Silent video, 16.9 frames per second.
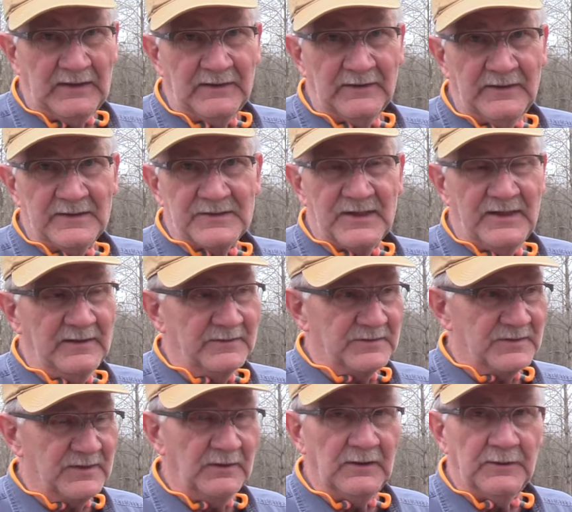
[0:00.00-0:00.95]
I know that
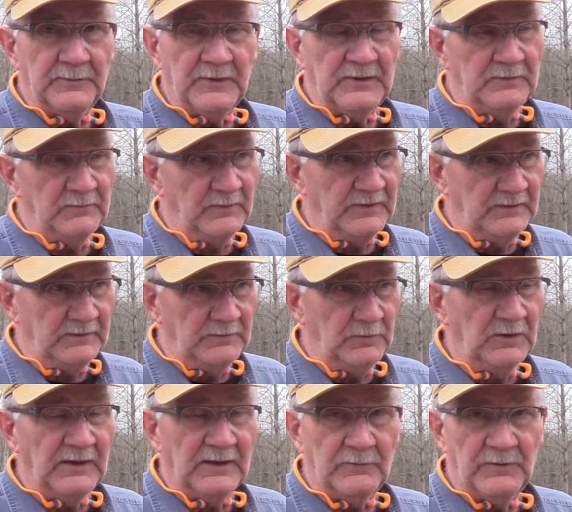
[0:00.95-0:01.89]
sounds silly, but but
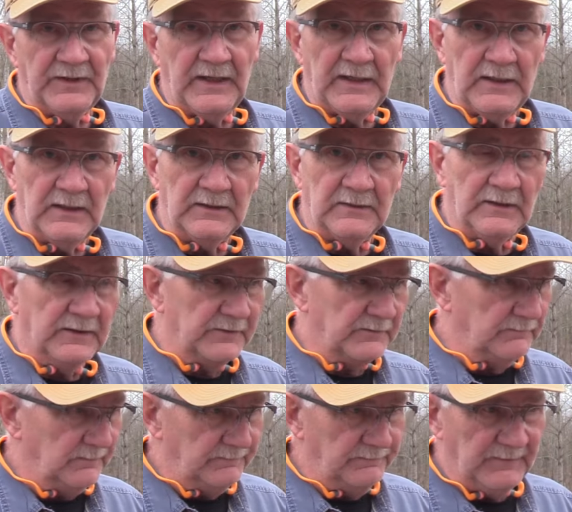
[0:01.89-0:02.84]
really, when they hit a,
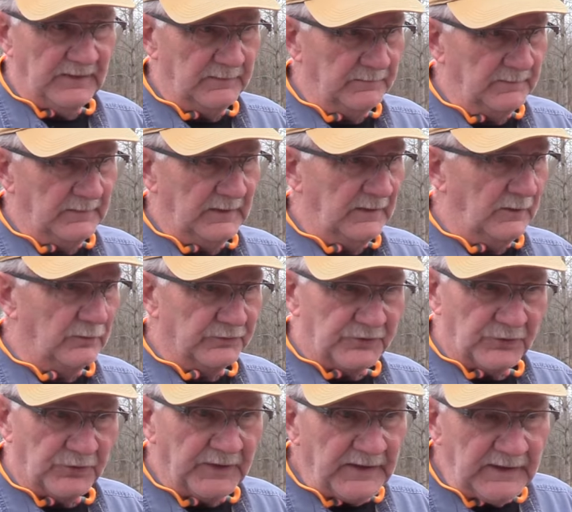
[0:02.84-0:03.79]
a an old
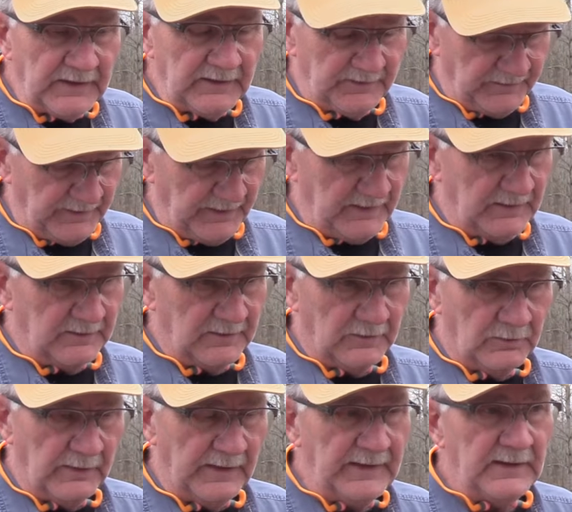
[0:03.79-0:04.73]
tree or they hit the
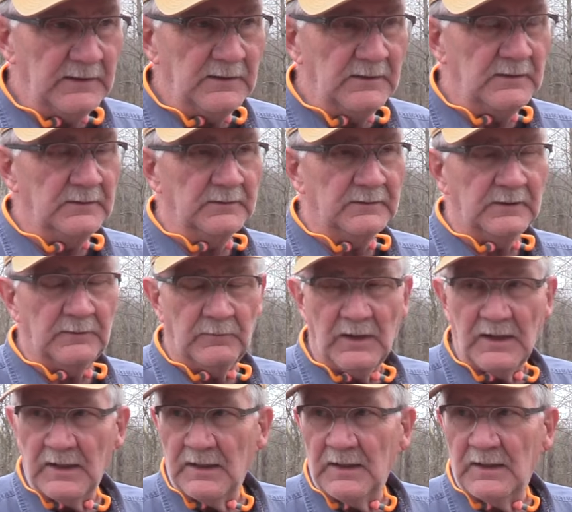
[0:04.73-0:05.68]
ground or a
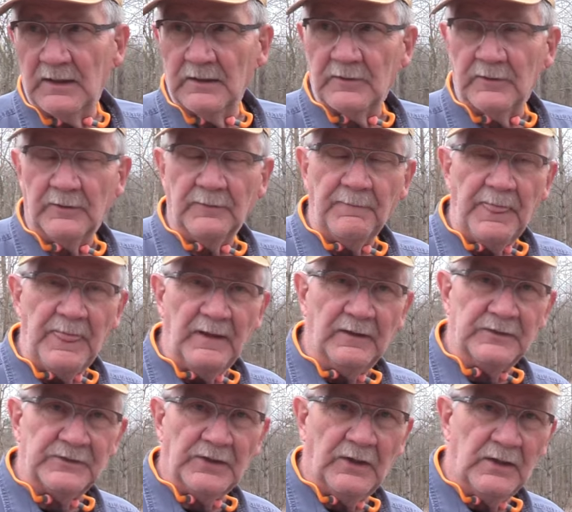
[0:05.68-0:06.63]
rock or
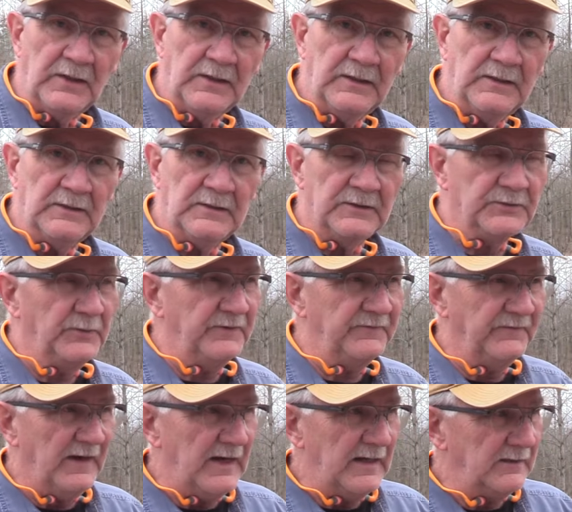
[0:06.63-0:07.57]
a target, because we
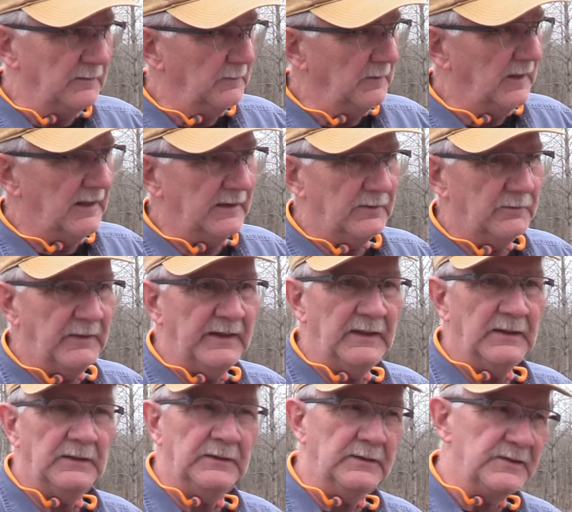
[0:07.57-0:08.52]
find them lying
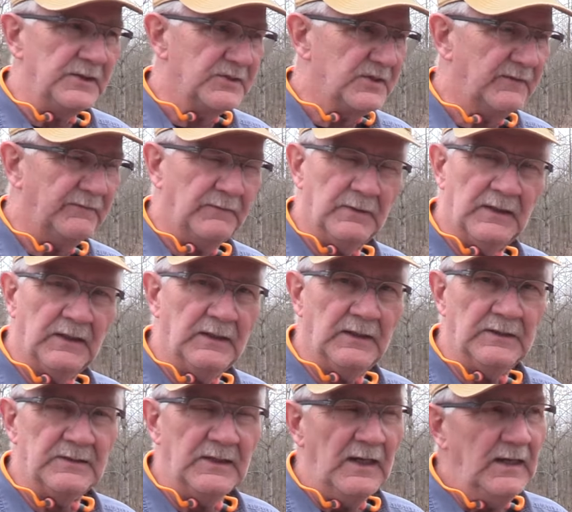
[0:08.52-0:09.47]
around and just different
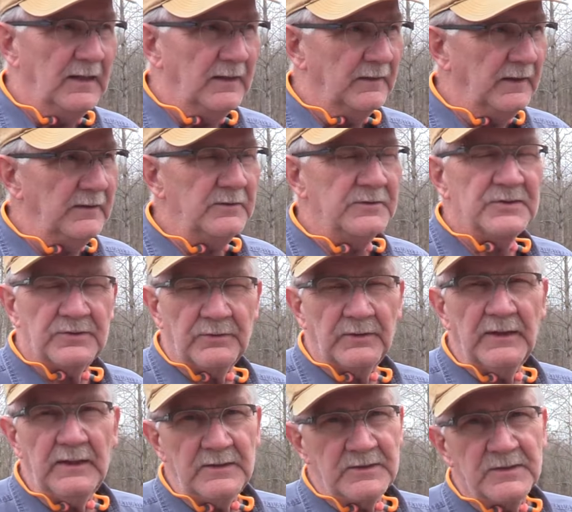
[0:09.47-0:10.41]
things, they do
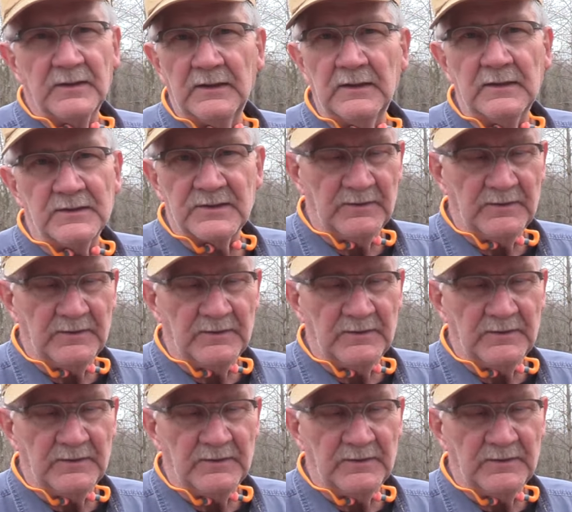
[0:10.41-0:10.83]
strange things